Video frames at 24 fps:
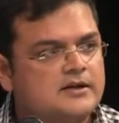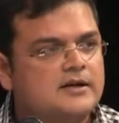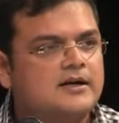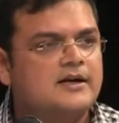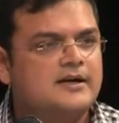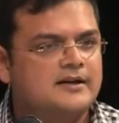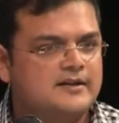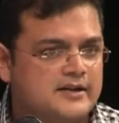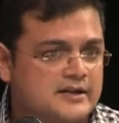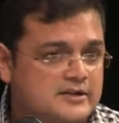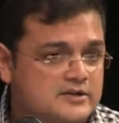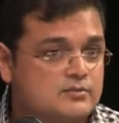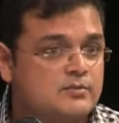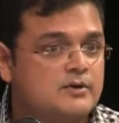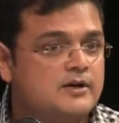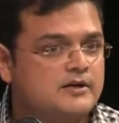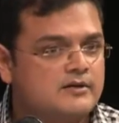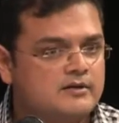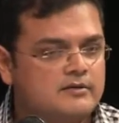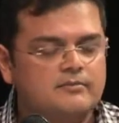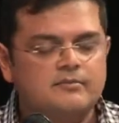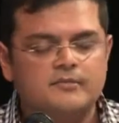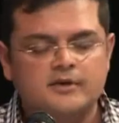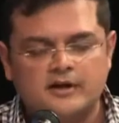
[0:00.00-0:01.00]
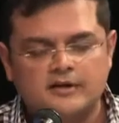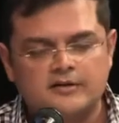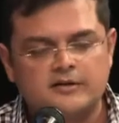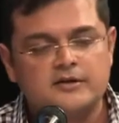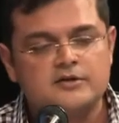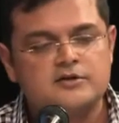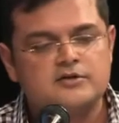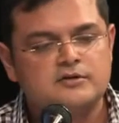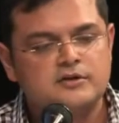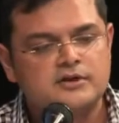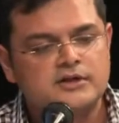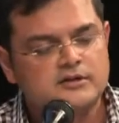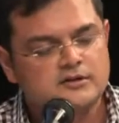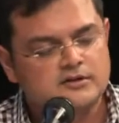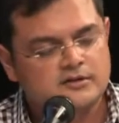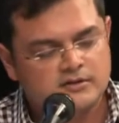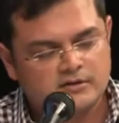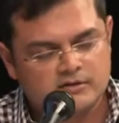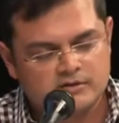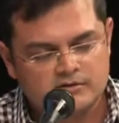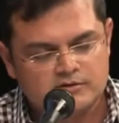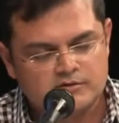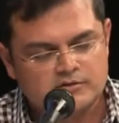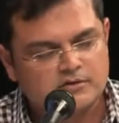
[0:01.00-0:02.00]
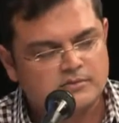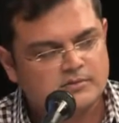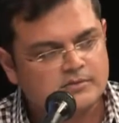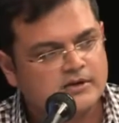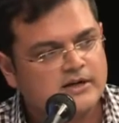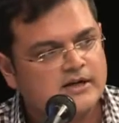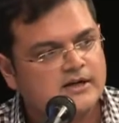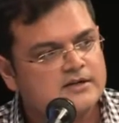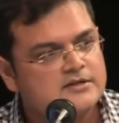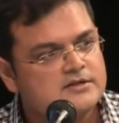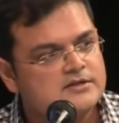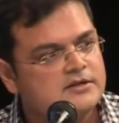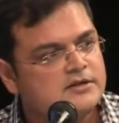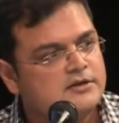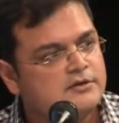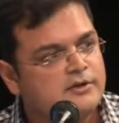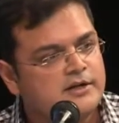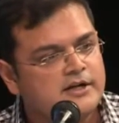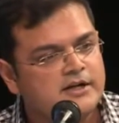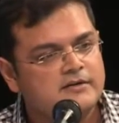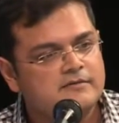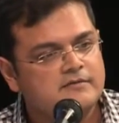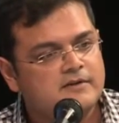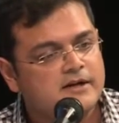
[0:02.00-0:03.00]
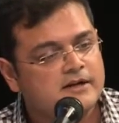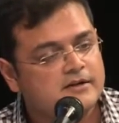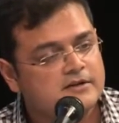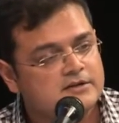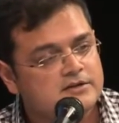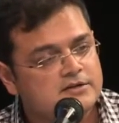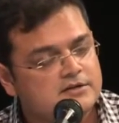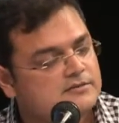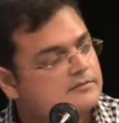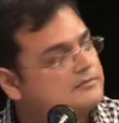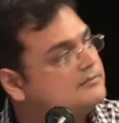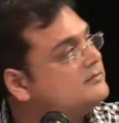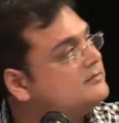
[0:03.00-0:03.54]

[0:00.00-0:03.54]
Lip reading: And that's where I think Juniper has a unique advantage.